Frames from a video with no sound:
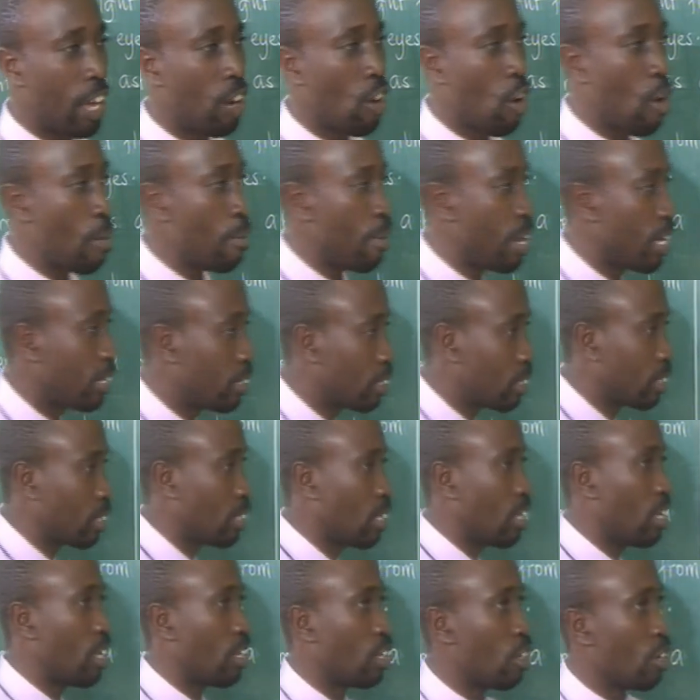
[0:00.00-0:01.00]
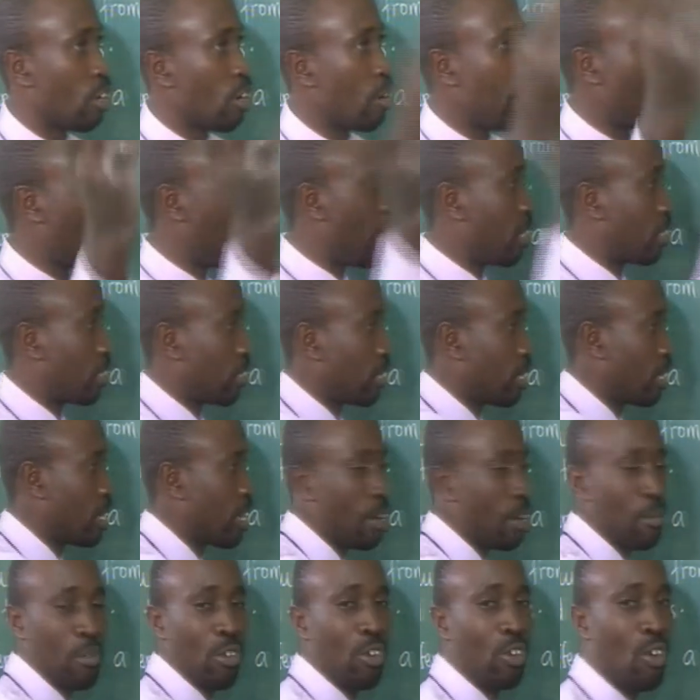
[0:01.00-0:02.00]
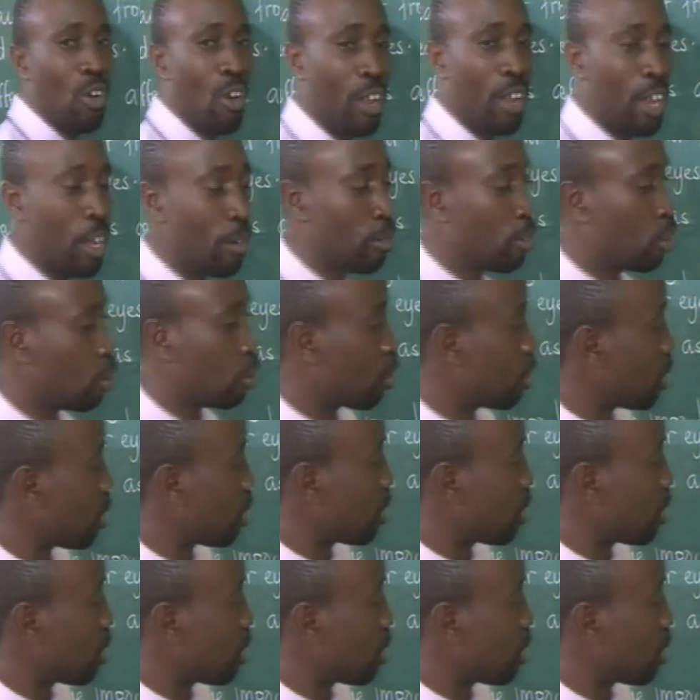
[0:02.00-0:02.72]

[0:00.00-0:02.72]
comets. You normally see them, you call them shooting